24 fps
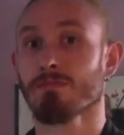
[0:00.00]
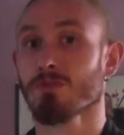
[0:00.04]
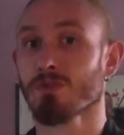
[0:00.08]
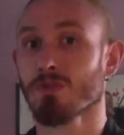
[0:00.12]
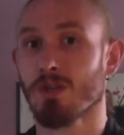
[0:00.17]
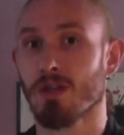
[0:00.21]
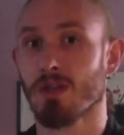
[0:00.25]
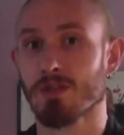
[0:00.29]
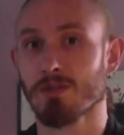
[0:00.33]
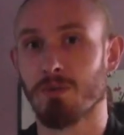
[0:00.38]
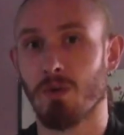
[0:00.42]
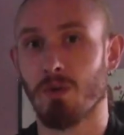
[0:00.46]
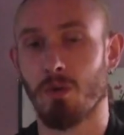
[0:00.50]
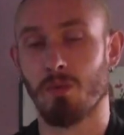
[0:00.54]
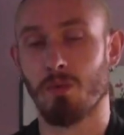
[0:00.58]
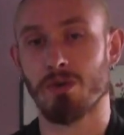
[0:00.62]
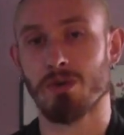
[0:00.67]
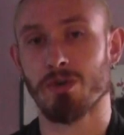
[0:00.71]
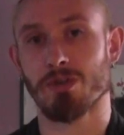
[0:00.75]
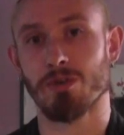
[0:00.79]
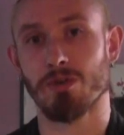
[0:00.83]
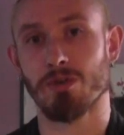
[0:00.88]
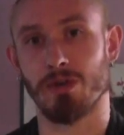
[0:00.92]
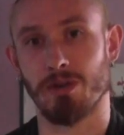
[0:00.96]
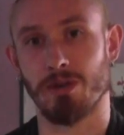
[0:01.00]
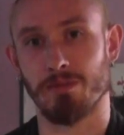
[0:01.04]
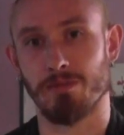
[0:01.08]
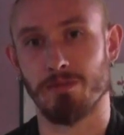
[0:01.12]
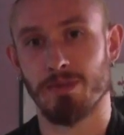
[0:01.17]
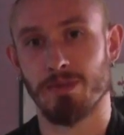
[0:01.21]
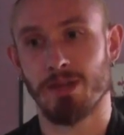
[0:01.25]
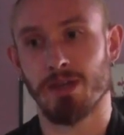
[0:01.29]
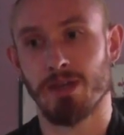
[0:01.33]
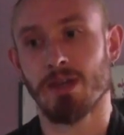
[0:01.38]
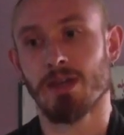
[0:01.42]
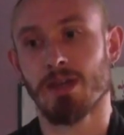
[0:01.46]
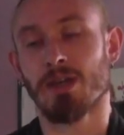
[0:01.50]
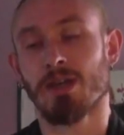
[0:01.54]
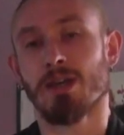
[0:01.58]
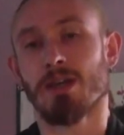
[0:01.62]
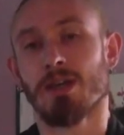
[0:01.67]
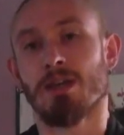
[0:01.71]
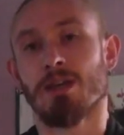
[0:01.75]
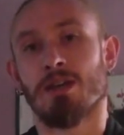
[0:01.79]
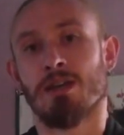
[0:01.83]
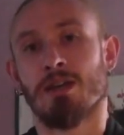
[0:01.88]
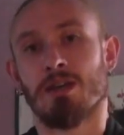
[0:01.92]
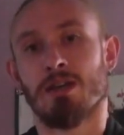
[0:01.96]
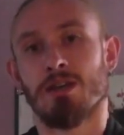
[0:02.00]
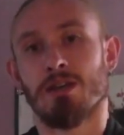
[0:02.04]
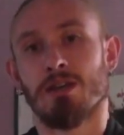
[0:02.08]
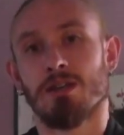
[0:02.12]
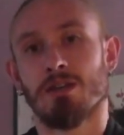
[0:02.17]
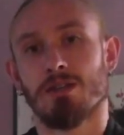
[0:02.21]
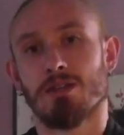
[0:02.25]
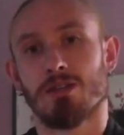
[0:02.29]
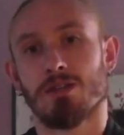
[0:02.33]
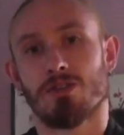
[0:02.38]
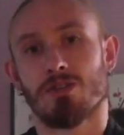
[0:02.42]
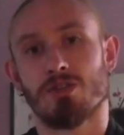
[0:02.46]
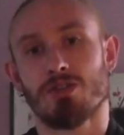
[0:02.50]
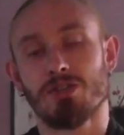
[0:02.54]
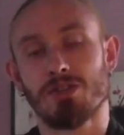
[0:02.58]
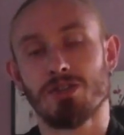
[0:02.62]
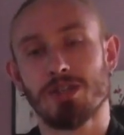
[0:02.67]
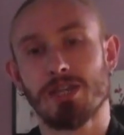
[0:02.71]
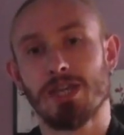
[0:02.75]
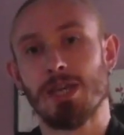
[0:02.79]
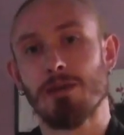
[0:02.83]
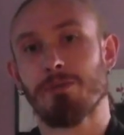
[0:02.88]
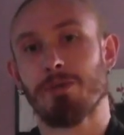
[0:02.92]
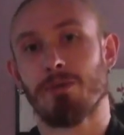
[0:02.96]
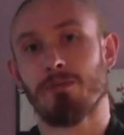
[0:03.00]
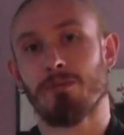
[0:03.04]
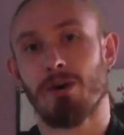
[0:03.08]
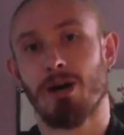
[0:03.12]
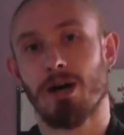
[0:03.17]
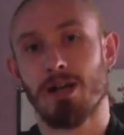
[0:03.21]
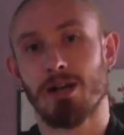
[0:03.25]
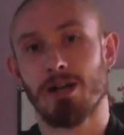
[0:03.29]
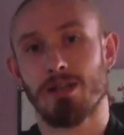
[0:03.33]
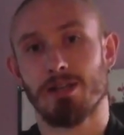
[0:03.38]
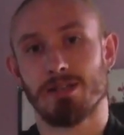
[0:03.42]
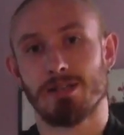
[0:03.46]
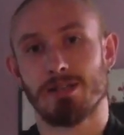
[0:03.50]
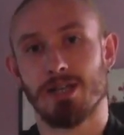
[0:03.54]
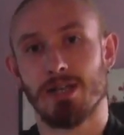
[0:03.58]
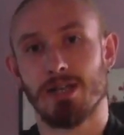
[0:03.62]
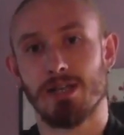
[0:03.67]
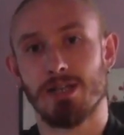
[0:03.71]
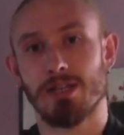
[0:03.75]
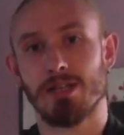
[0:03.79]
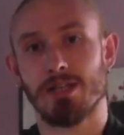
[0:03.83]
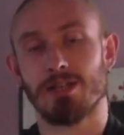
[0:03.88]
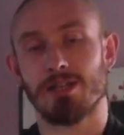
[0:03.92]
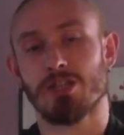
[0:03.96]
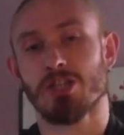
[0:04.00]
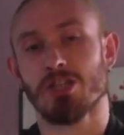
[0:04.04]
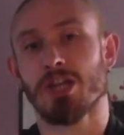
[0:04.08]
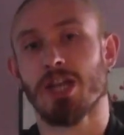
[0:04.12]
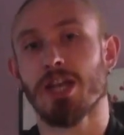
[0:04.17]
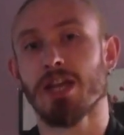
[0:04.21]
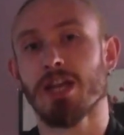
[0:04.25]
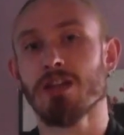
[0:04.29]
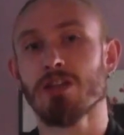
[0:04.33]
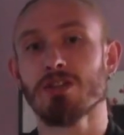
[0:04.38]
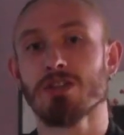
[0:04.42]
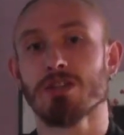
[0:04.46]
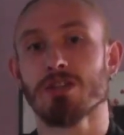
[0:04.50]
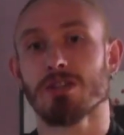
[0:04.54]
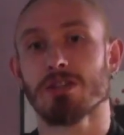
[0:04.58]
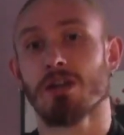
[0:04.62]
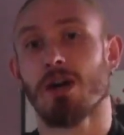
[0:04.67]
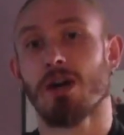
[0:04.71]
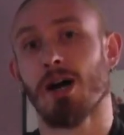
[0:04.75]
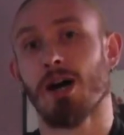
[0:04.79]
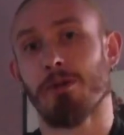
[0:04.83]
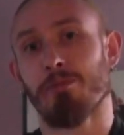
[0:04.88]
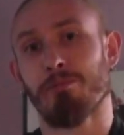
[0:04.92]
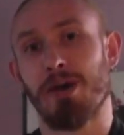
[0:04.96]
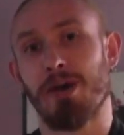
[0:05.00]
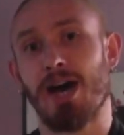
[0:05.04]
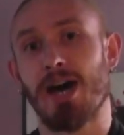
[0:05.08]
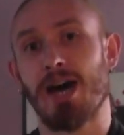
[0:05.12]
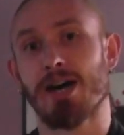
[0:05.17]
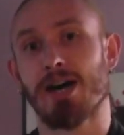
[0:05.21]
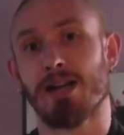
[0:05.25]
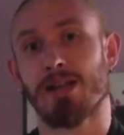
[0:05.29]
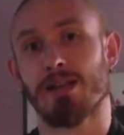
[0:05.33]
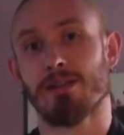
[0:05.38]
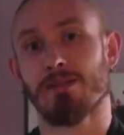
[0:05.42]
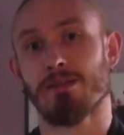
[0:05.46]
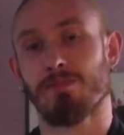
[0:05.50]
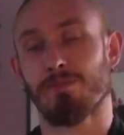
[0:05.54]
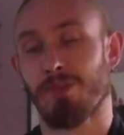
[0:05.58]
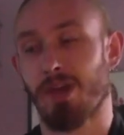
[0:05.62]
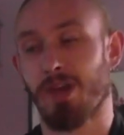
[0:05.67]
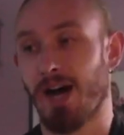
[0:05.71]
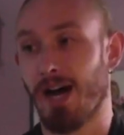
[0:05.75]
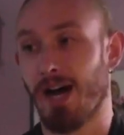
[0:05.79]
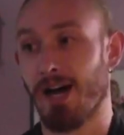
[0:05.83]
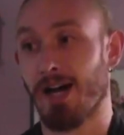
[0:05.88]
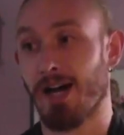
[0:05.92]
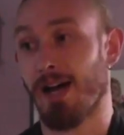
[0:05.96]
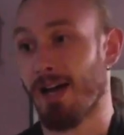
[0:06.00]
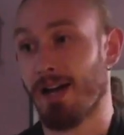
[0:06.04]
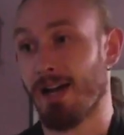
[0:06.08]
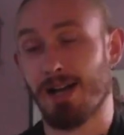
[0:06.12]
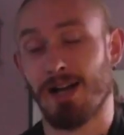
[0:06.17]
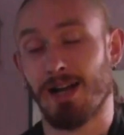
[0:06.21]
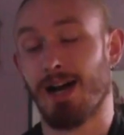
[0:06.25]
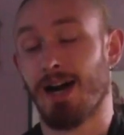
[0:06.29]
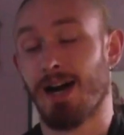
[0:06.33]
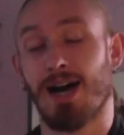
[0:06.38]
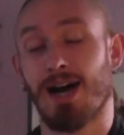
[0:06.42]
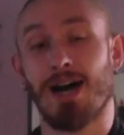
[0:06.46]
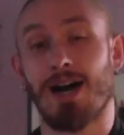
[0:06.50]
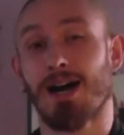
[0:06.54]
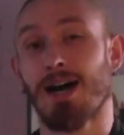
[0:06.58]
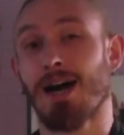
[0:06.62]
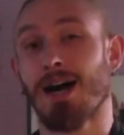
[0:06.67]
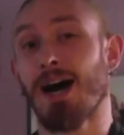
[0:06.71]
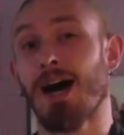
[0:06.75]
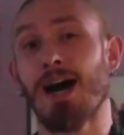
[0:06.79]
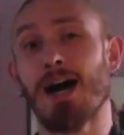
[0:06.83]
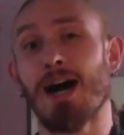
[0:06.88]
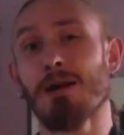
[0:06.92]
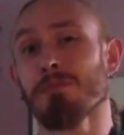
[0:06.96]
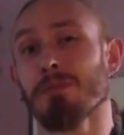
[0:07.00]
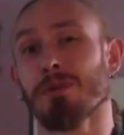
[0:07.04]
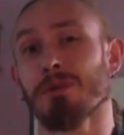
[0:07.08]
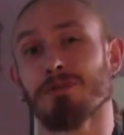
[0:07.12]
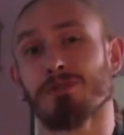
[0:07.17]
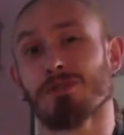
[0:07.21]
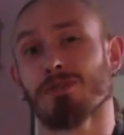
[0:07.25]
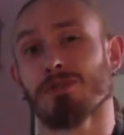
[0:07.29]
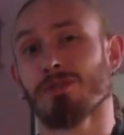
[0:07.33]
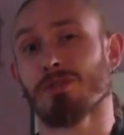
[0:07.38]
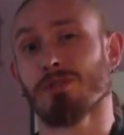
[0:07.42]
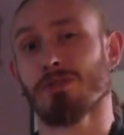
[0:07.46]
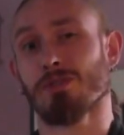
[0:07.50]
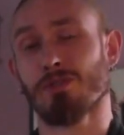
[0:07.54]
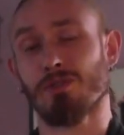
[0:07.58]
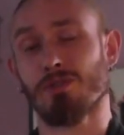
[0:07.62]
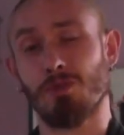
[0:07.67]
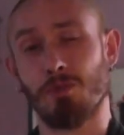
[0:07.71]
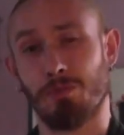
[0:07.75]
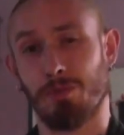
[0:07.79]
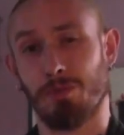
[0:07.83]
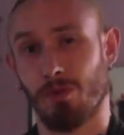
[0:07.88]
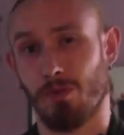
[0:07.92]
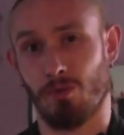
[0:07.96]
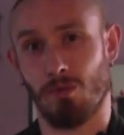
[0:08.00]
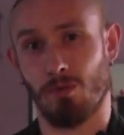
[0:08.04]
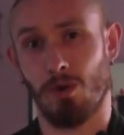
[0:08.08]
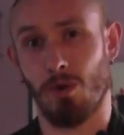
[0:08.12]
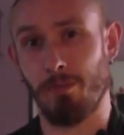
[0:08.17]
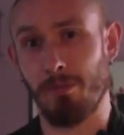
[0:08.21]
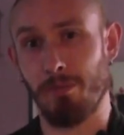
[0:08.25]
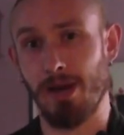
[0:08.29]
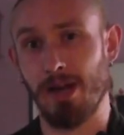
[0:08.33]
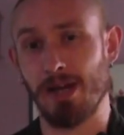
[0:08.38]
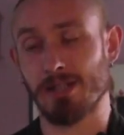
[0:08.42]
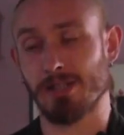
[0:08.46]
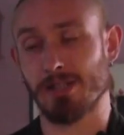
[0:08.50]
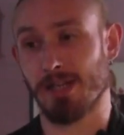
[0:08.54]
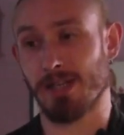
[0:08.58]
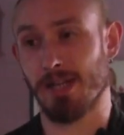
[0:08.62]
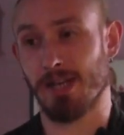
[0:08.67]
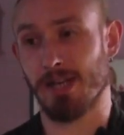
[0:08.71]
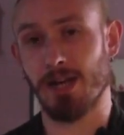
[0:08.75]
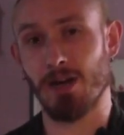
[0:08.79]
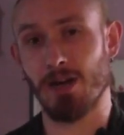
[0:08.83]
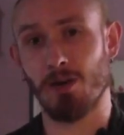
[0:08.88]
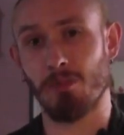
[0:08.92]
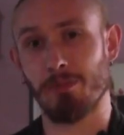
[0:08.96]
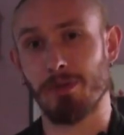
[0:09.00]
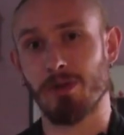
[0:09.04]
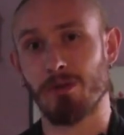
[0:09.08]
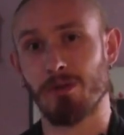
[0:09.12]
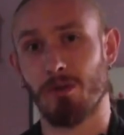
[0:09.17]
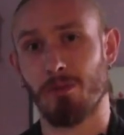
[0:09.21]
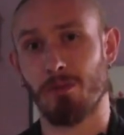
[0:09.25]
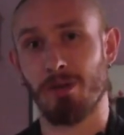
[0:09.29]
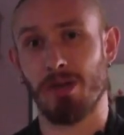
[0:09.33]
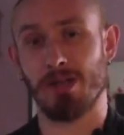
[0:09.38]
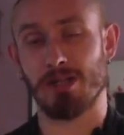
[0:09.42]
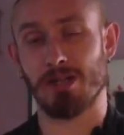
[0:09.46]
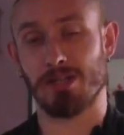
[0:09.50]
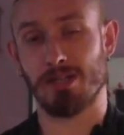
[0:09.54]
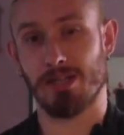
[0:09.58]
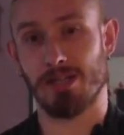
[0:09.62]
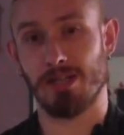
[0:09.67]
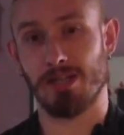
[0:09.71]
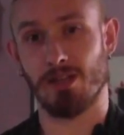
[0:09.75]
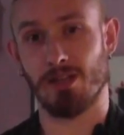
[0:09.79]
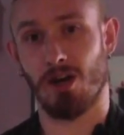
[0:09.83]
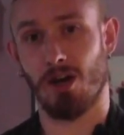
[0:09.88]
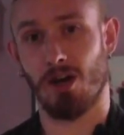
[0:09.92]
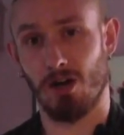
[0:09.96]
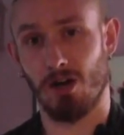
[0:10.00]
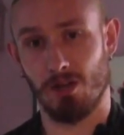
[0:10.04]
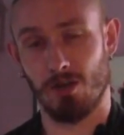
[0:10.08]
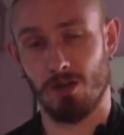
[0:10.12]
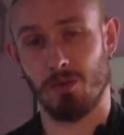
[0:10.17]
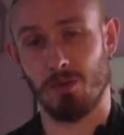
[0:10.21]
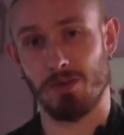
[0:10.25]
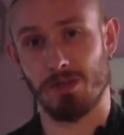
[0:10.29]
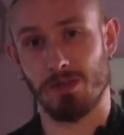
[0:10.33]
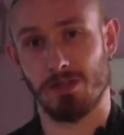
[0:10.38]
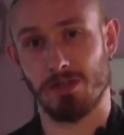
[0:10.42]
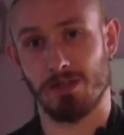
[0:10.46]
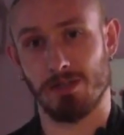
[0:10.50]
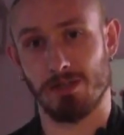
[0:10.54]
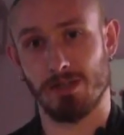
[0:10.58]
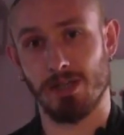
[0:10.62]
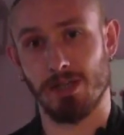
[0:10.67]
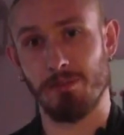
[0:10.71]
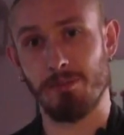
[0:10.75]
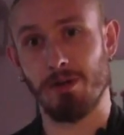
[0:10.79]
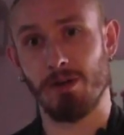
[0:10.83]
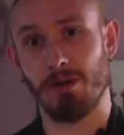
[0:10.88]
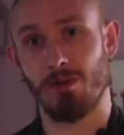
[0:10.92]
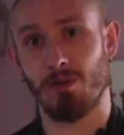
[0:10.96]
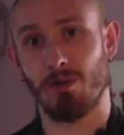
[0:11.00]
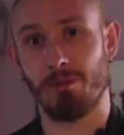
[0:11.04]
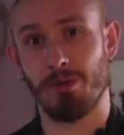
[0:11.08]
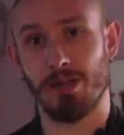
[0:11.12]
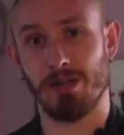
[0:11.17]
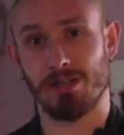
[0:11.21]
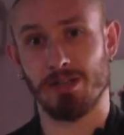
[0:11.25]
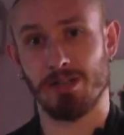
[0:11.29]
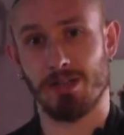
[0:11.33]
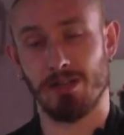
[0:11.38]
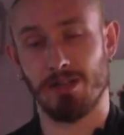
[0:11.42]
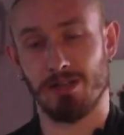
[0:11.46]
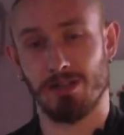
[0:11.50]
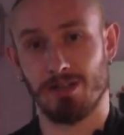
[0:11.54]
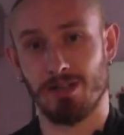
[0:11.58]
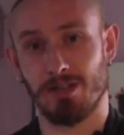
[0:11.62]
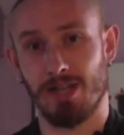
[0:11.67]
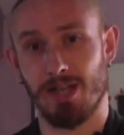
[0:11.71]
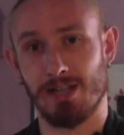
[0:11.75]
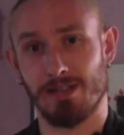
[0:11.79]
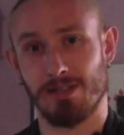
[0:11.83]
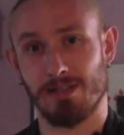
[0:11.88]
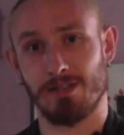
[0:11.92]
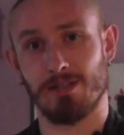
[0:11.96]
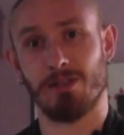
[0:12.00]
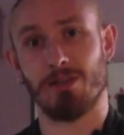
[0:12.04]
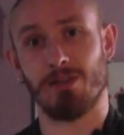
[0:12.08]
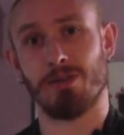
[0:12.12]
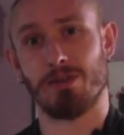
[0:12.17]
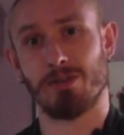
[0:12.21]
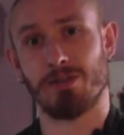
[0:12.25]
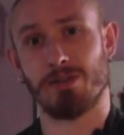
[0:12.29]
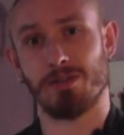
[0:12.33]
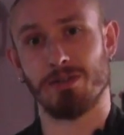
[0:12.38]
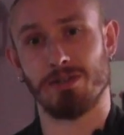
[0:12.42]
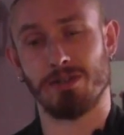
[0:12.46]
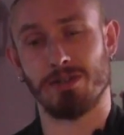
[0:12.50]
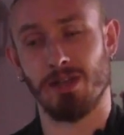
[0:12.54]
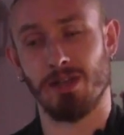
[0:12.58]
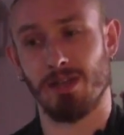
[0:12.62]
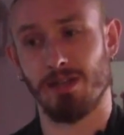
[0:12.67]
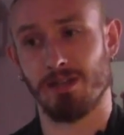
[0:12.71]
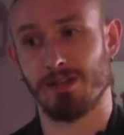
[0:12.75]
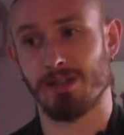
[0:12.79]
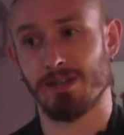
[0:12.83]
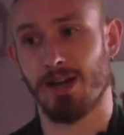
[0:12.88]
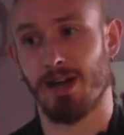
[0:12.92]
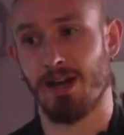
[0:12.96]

So that's what we're doing. So just keep in mind this idea that change is not bad. I'm a super romantic, and I don't mean romantic in the Harlequin sense. I mean romantic in the classic literature sense.